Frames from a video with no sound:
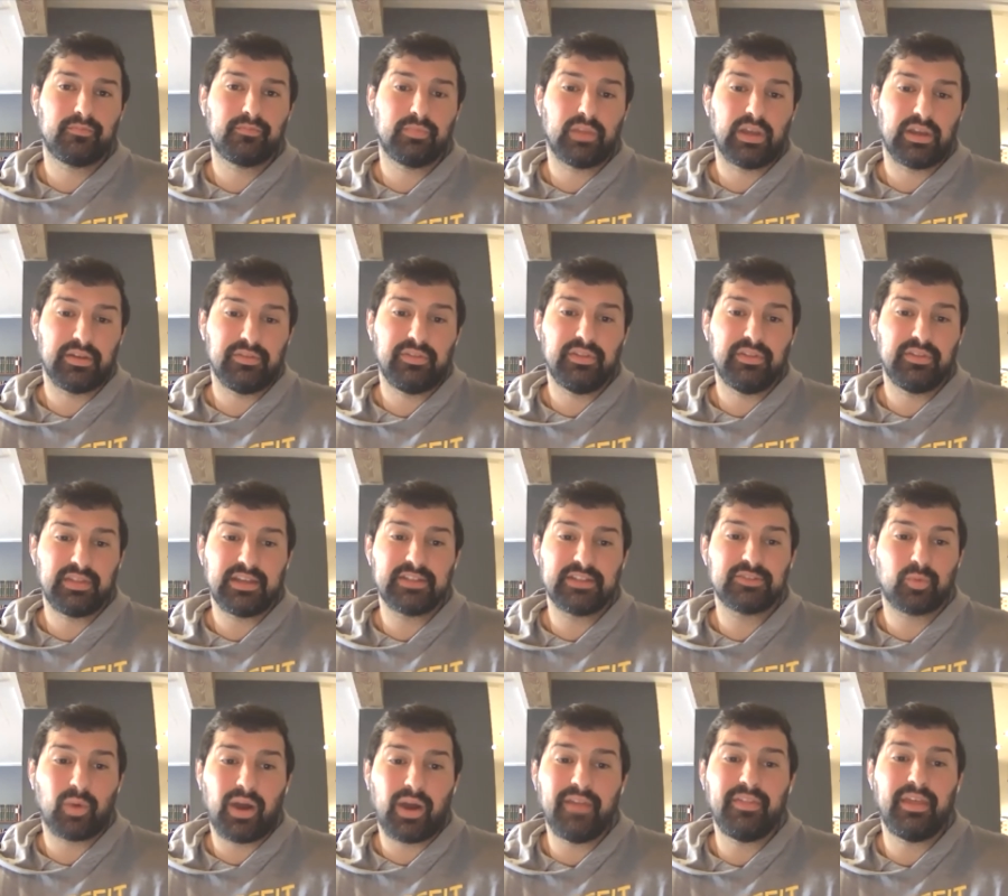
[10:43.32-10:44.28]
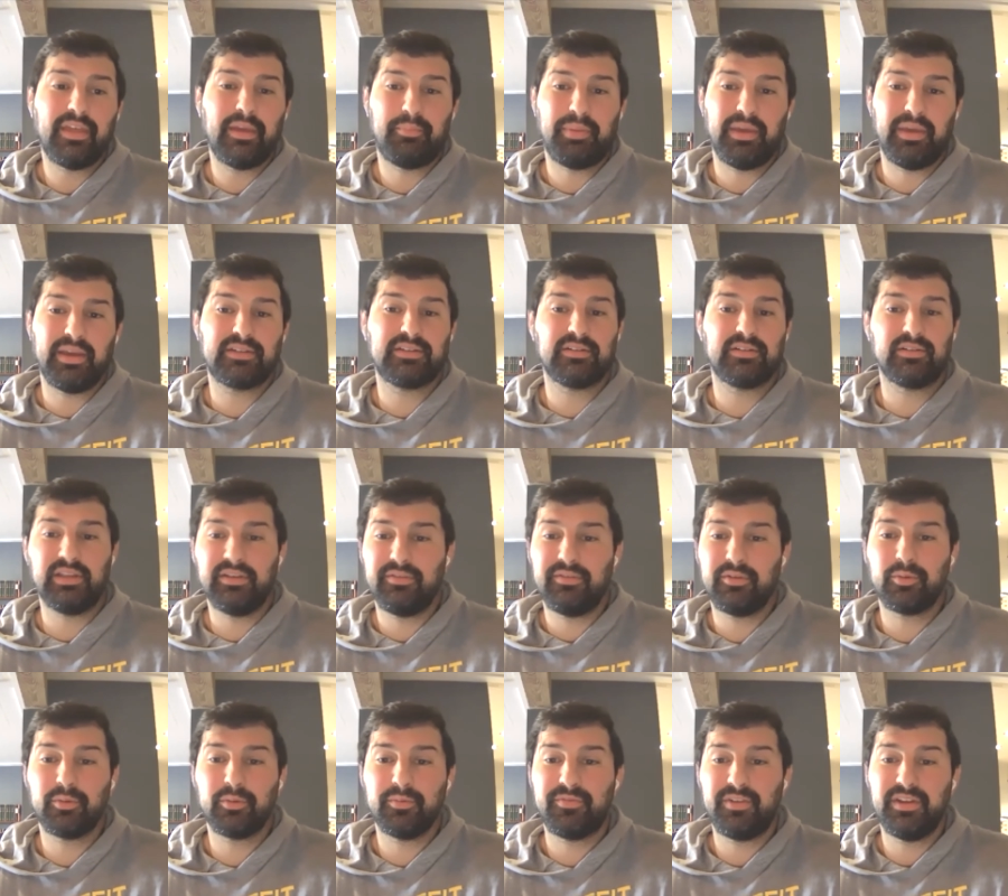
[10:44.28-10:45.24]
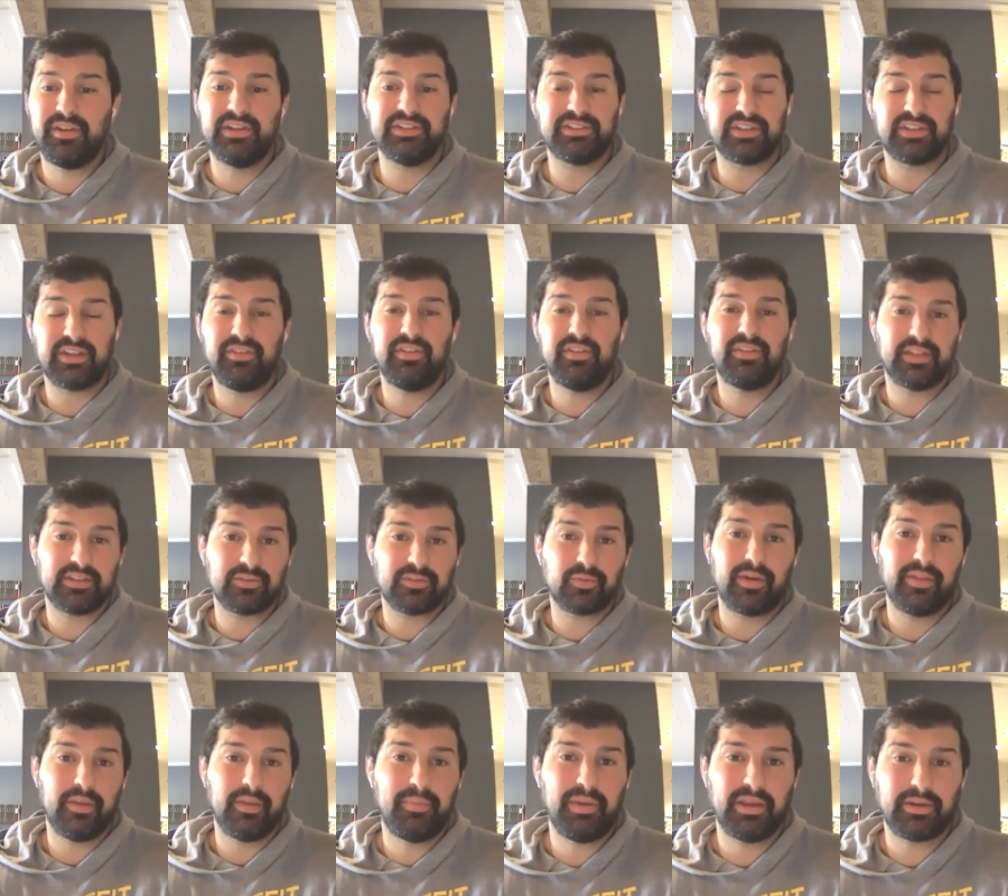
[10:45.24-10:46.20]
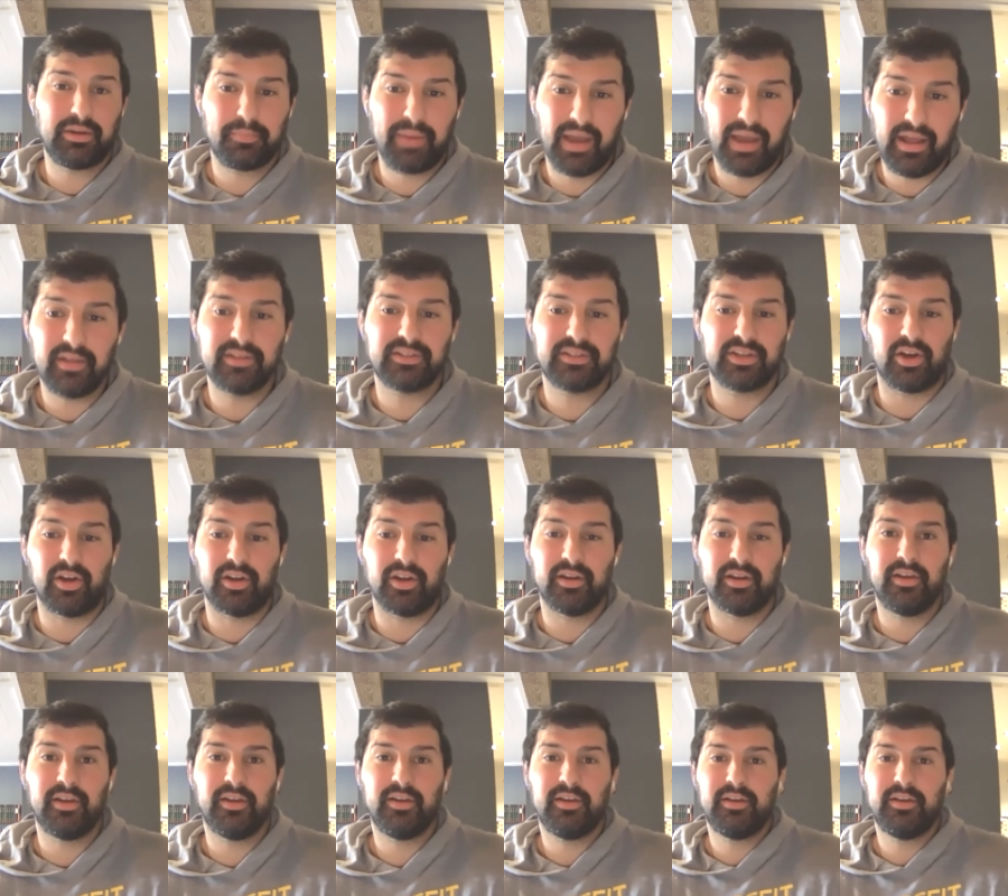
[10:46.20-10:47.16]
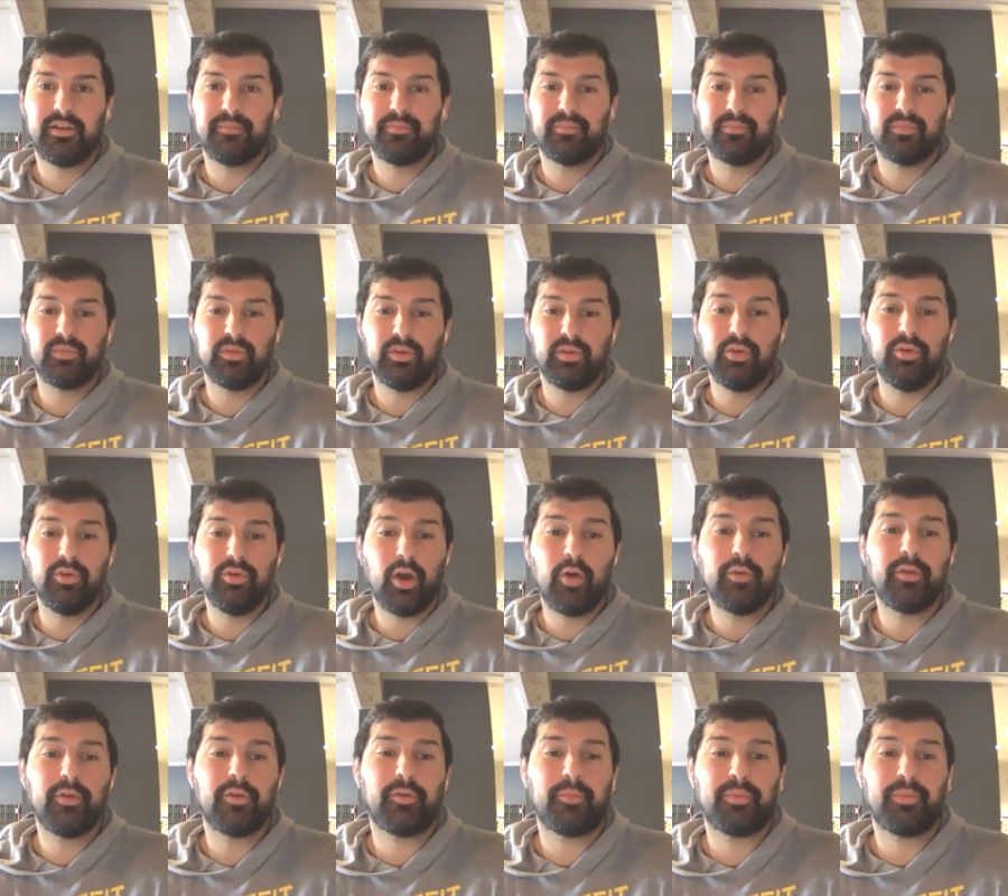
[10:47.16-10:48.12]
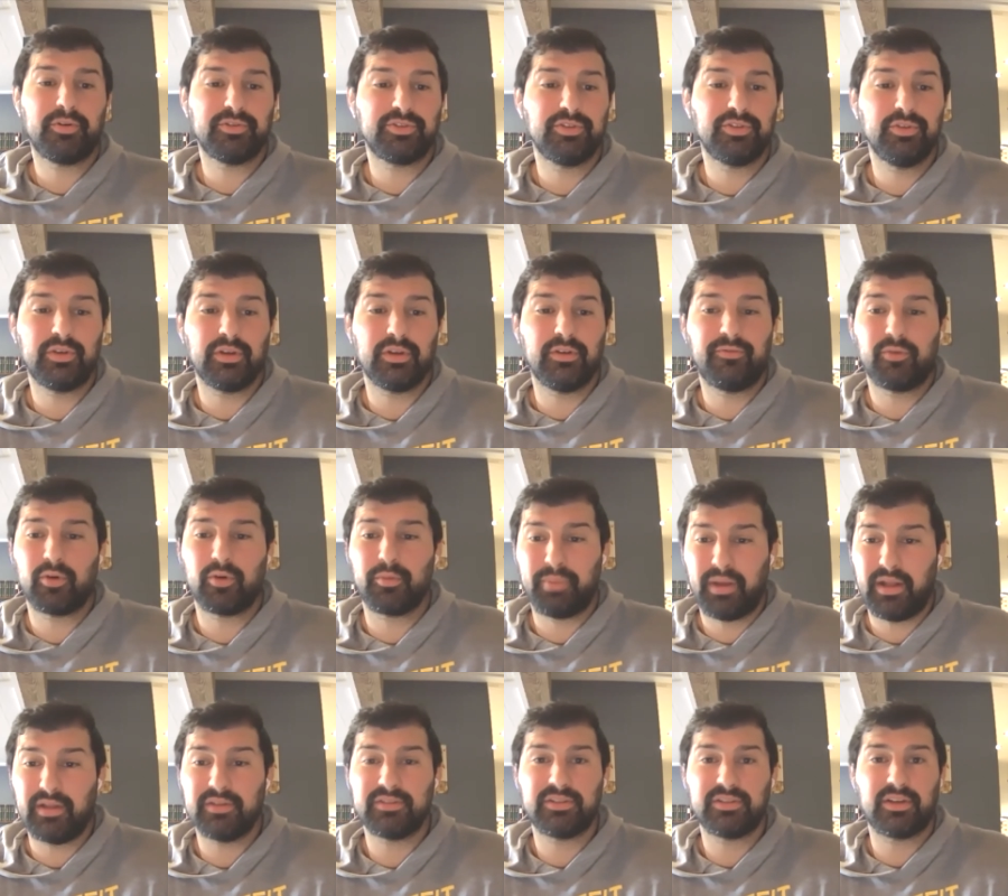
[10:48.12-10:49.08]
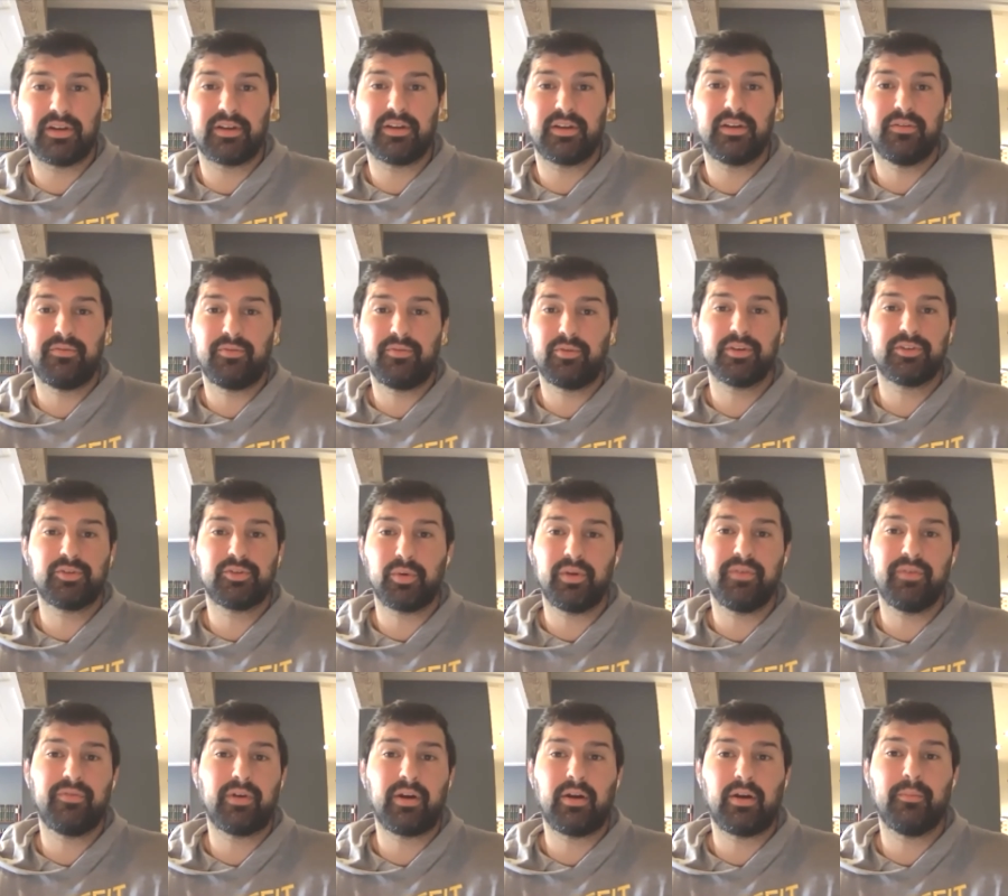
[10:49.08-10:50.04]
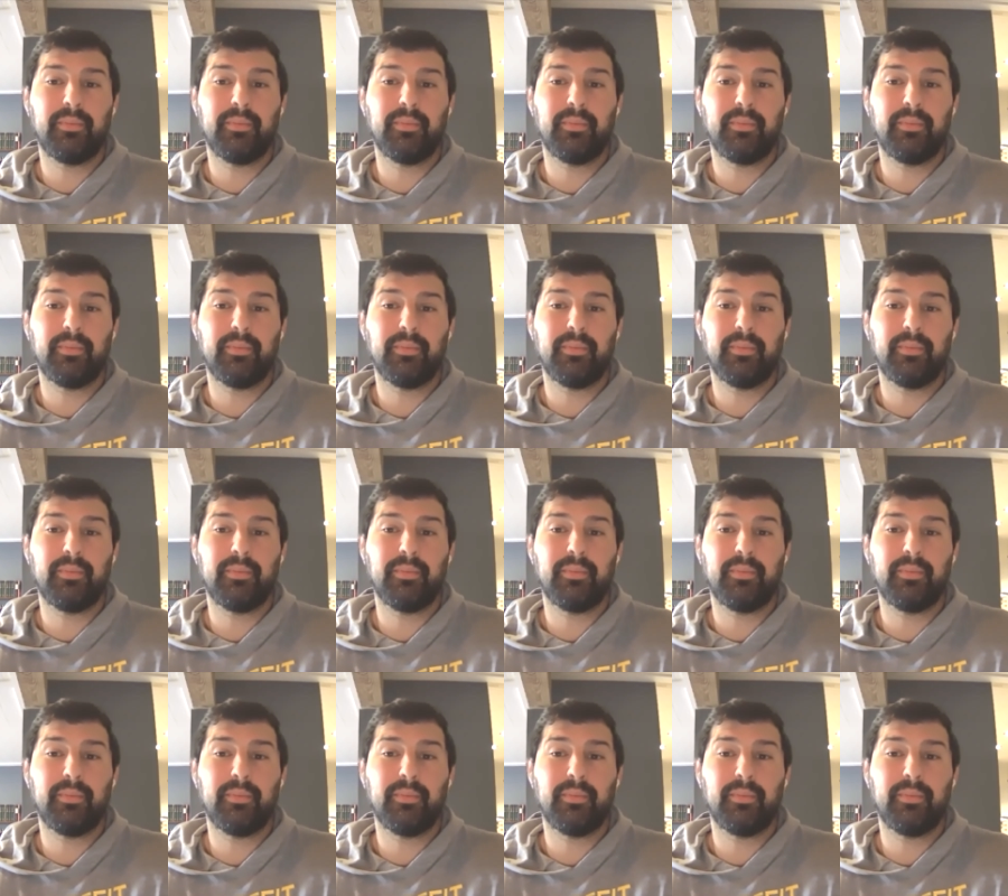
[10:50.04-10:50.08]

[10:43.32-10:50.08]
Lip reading: I think that's why they picked Living Room Fitness. I think that's why they picked Peloton. You know that the person who can afford Peloton can afford a 24-hour